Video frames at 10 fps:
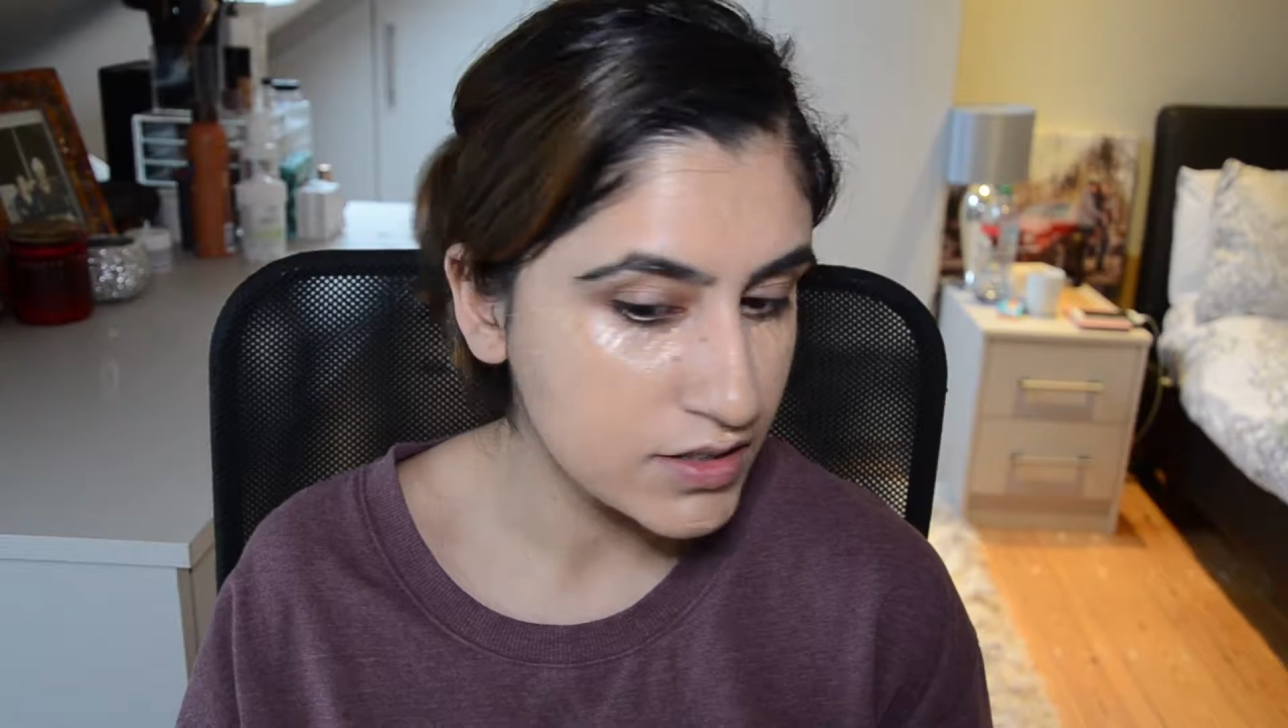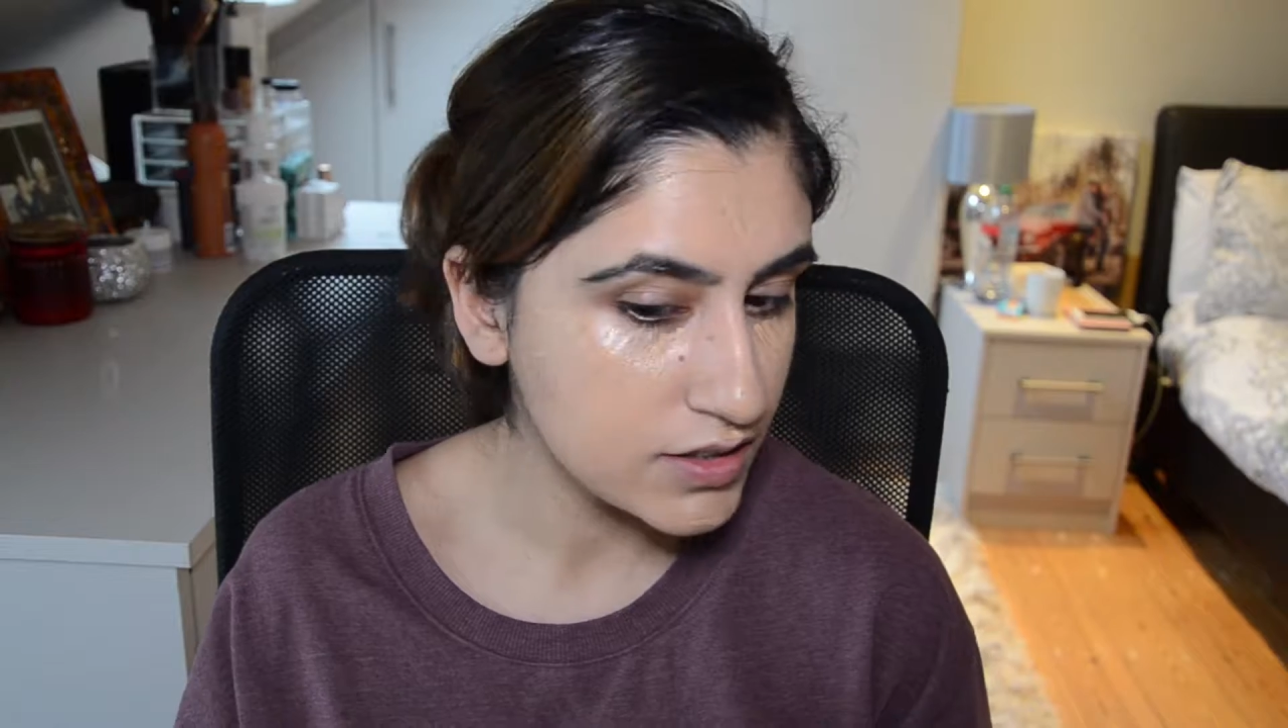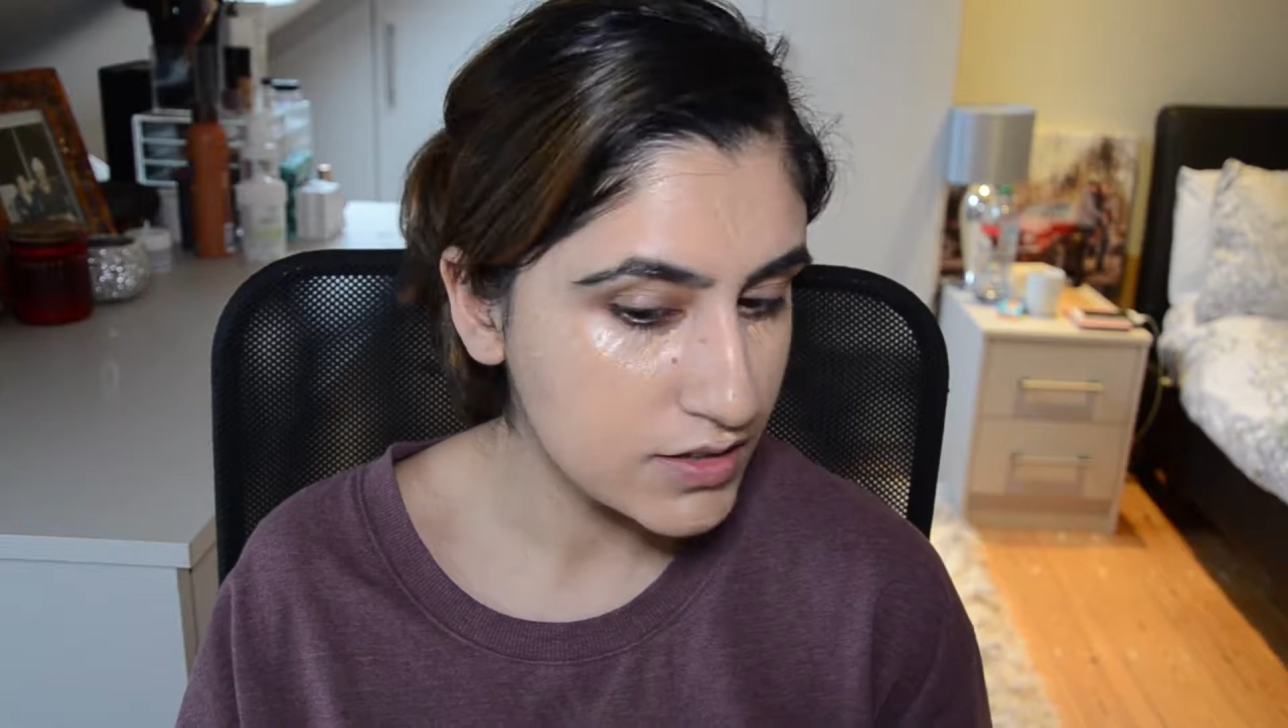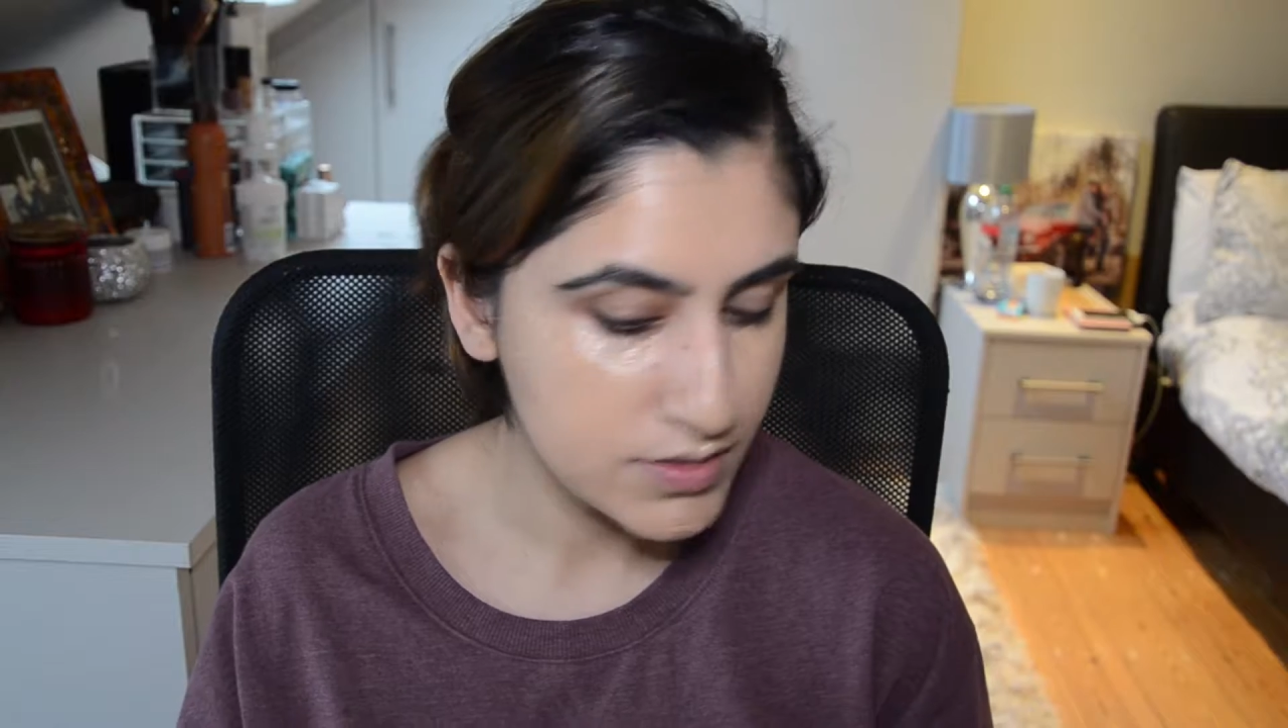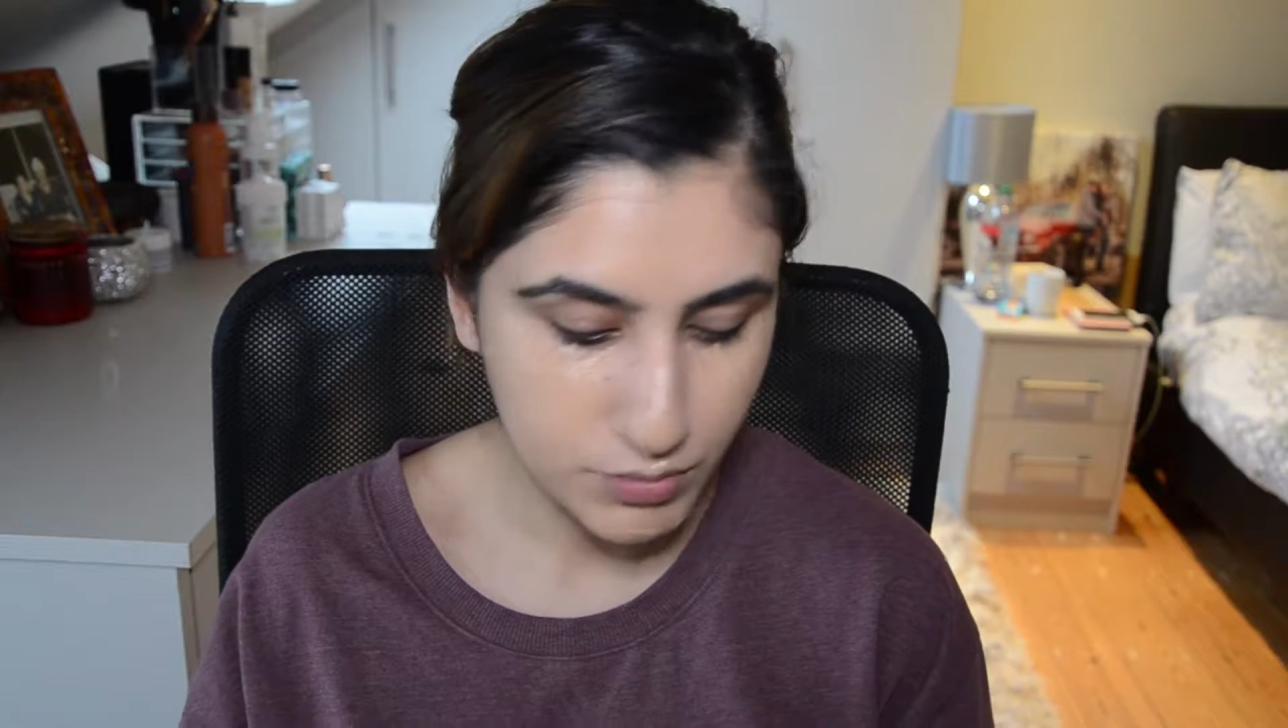
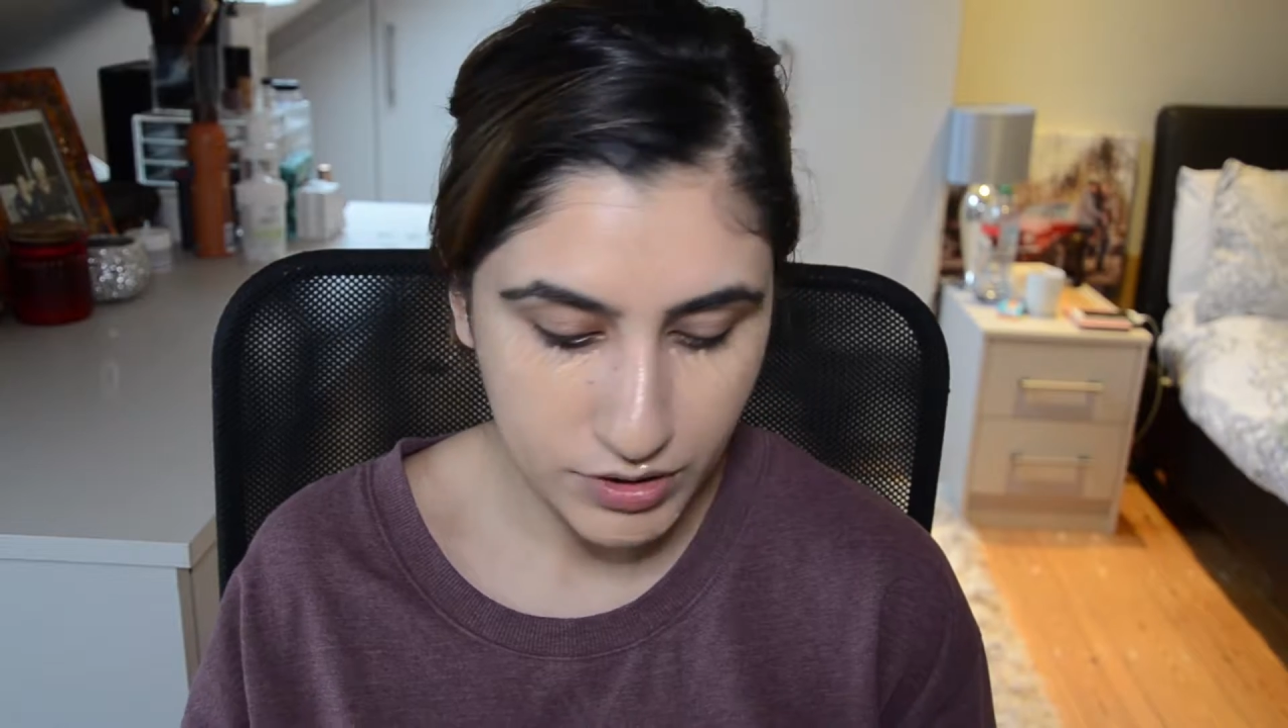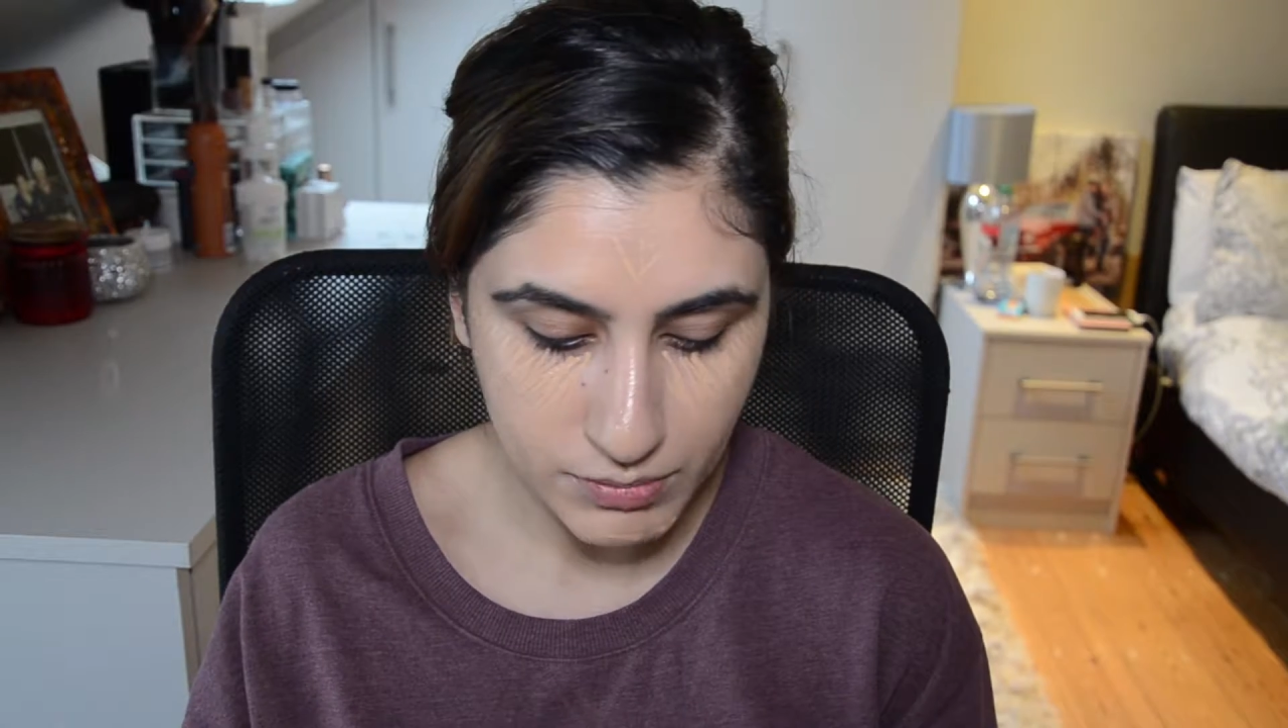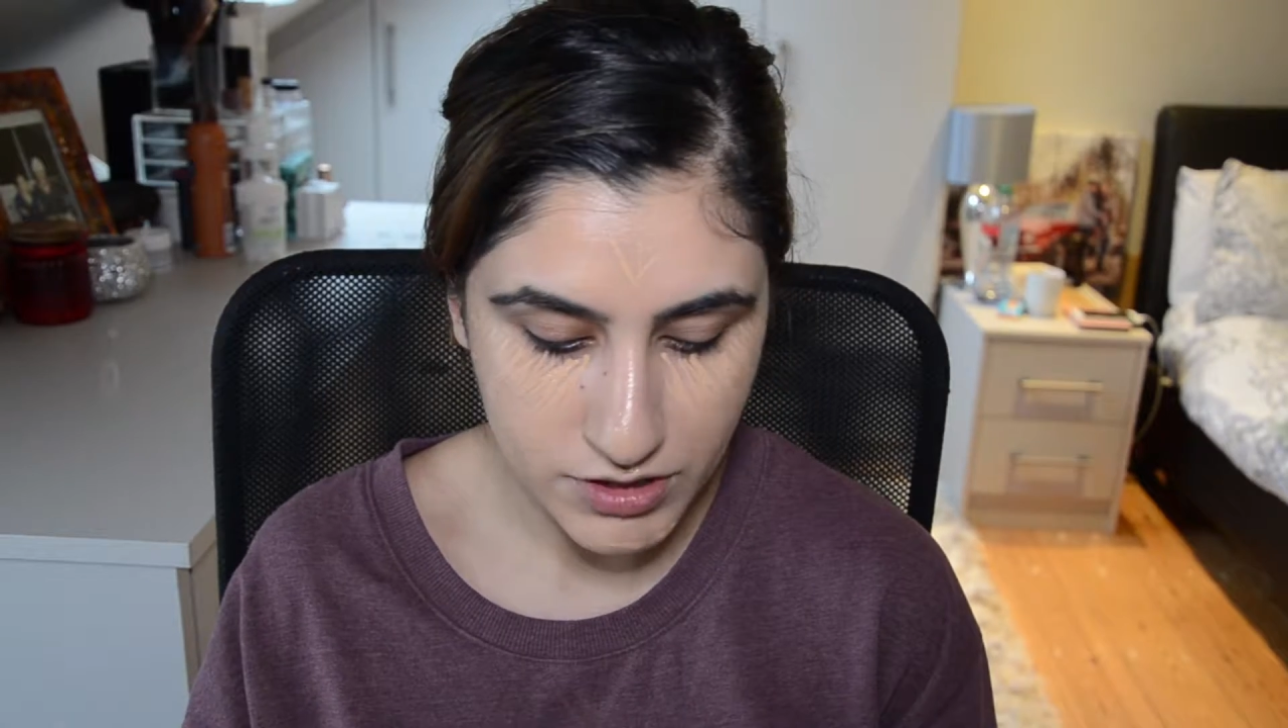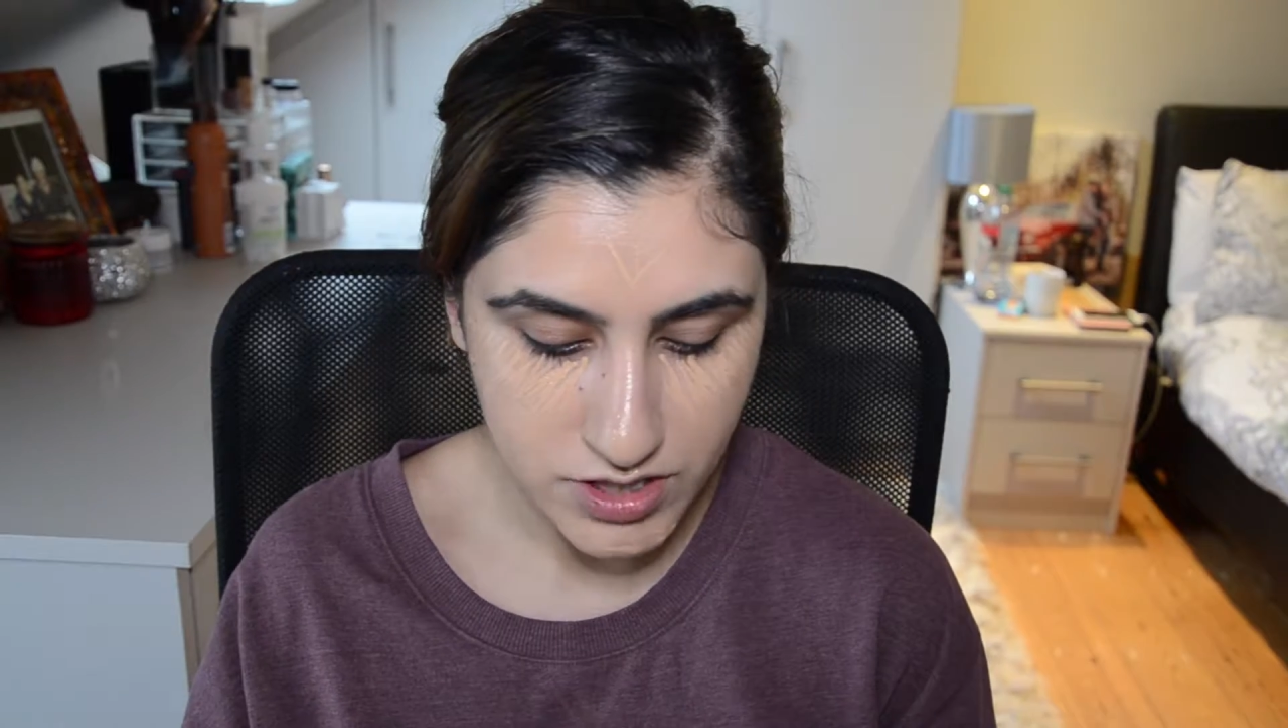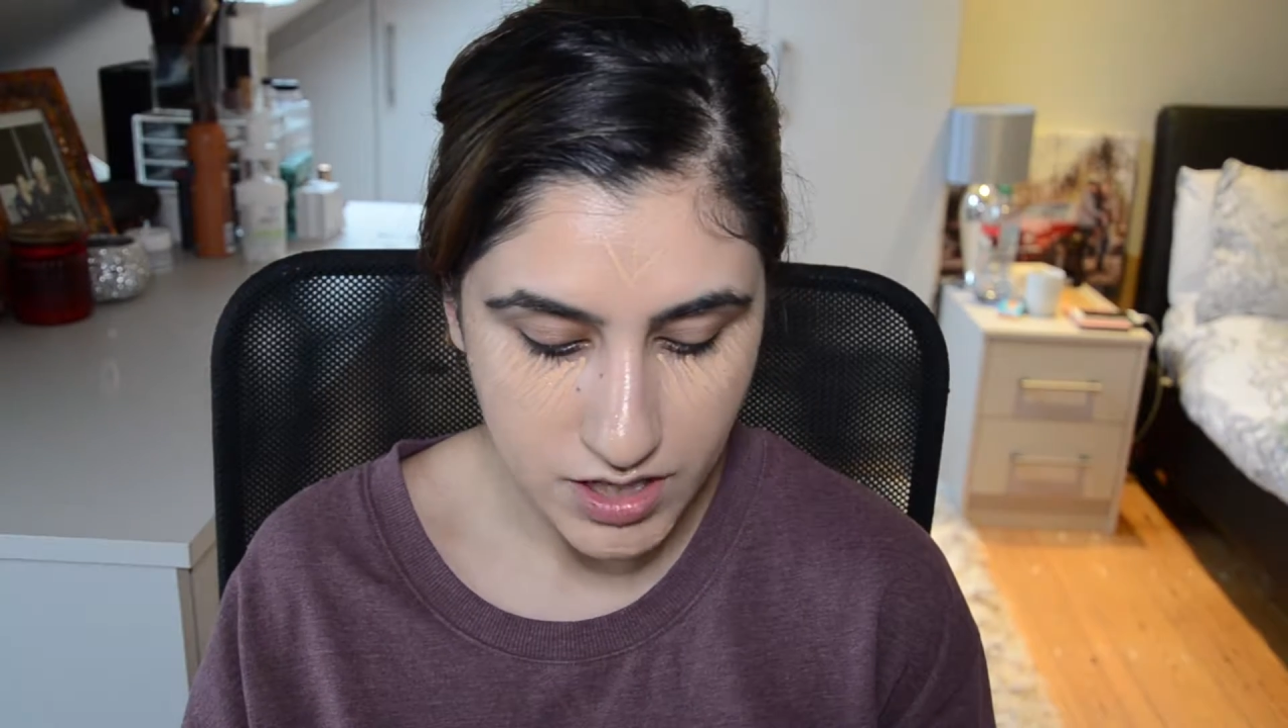is pretty
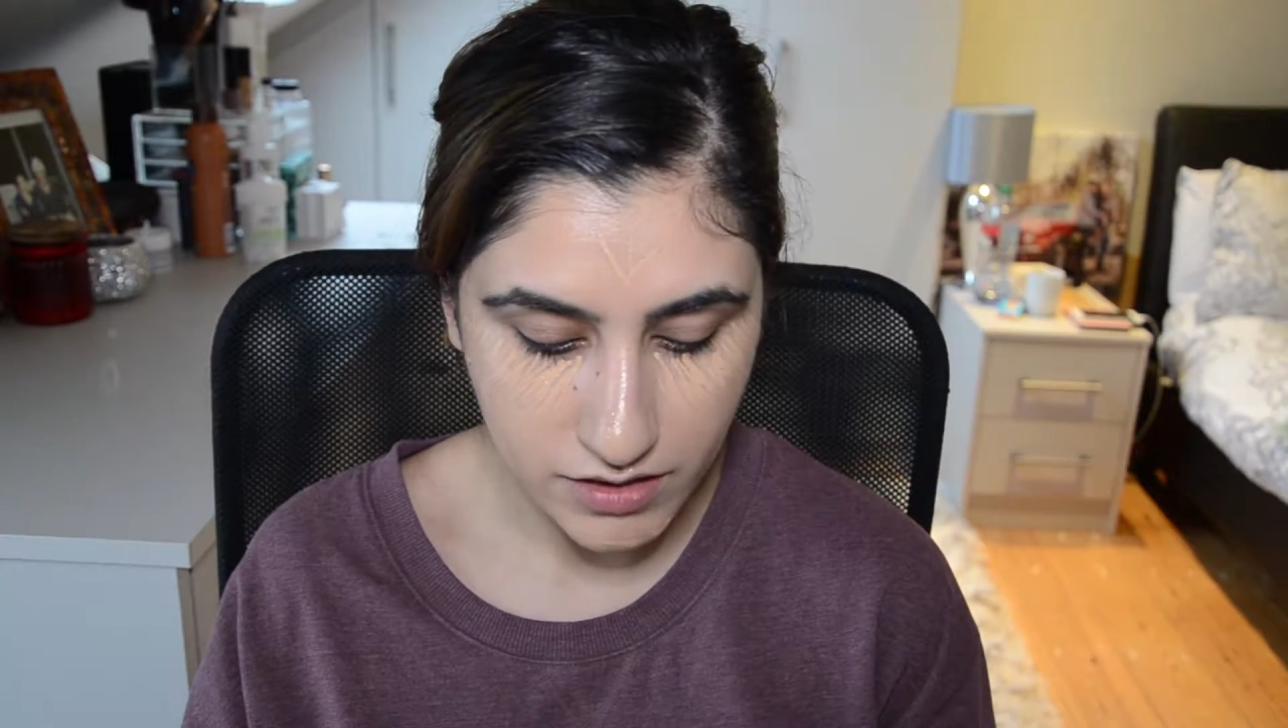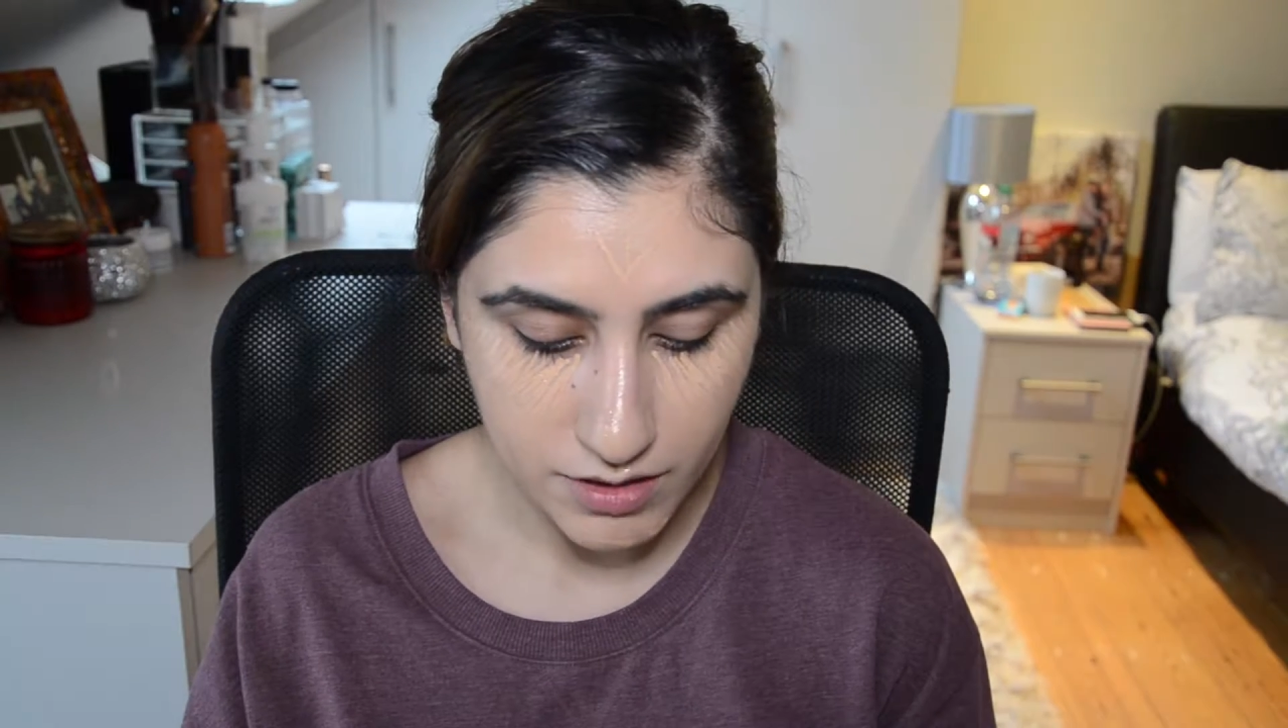much it.